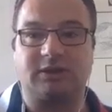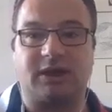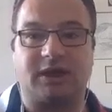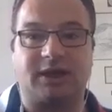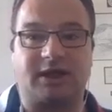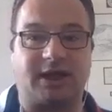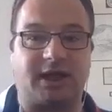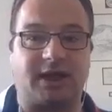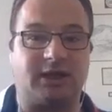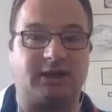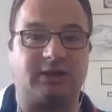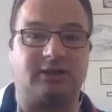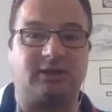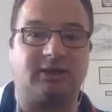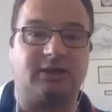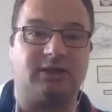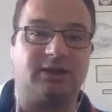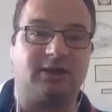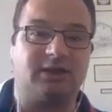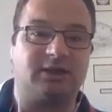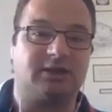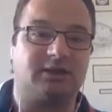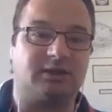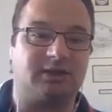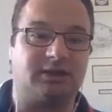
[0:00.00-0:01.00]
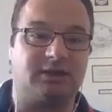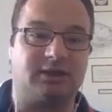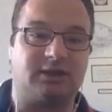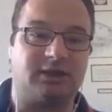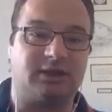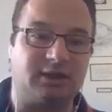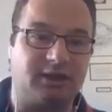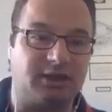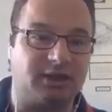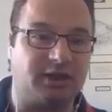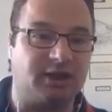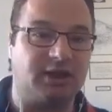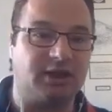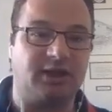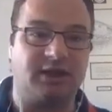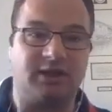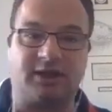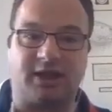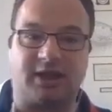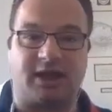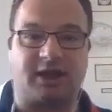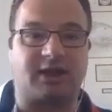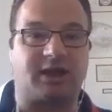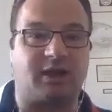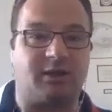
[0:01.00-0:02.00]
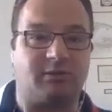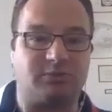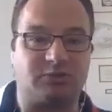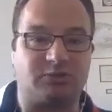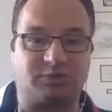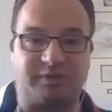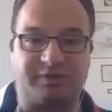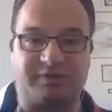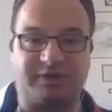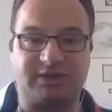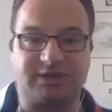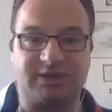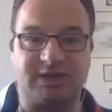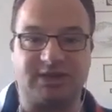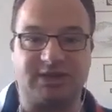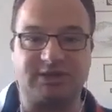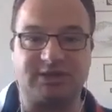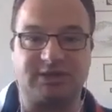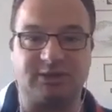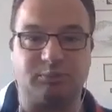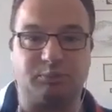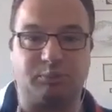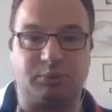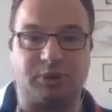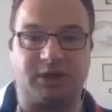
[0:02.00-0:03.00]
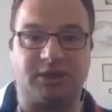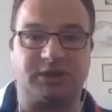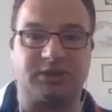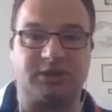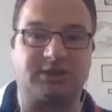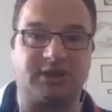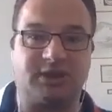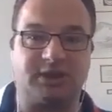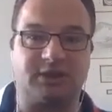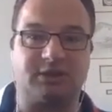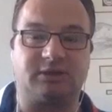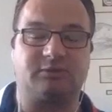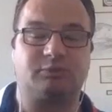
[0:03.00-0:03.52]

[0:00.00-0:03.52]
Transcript: Again, that comes with the testing piece.